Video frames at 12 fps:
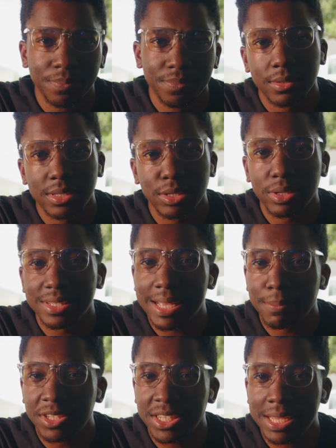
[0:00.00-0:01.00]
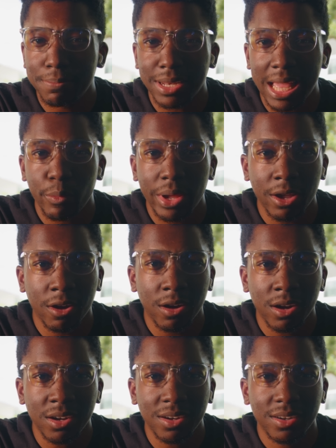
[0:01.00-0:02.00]
Still the same cheap, lightweight
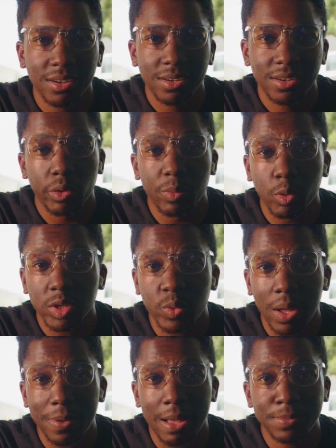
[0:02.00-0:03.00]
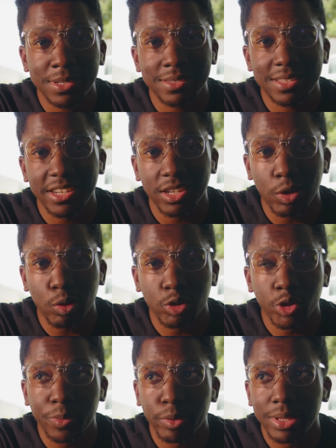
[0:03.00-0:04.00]
car with more swap options than your local
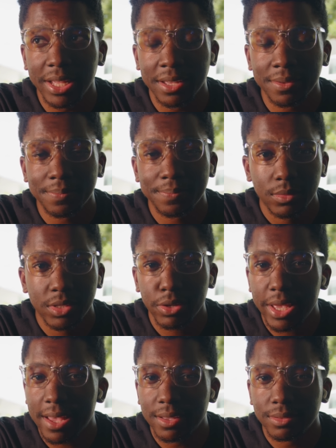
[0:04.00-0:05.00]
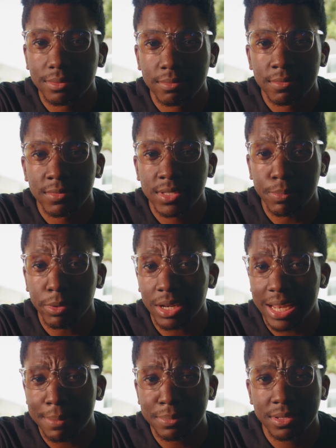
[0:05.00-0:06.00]
Chipotle. So yeah, some are
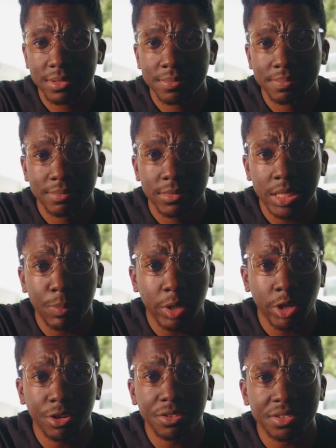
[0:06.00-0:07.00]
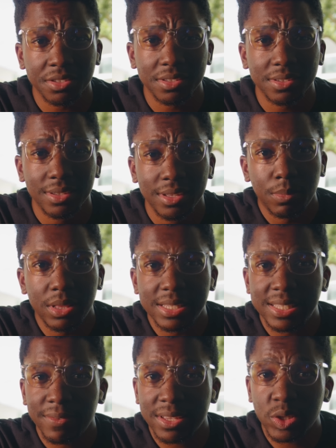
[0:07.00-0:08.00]
clapped, some are cursed. But the
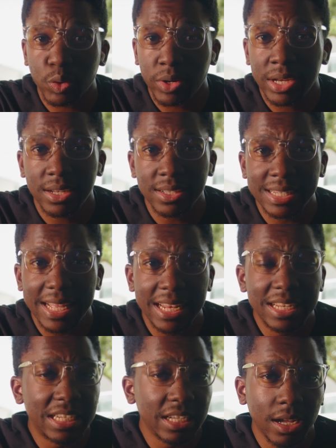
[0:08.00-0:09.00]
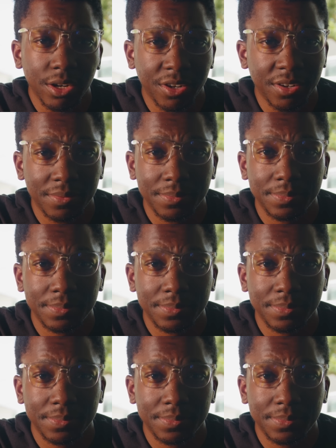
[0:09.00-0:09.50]
Civic story doesn't end in the gutter.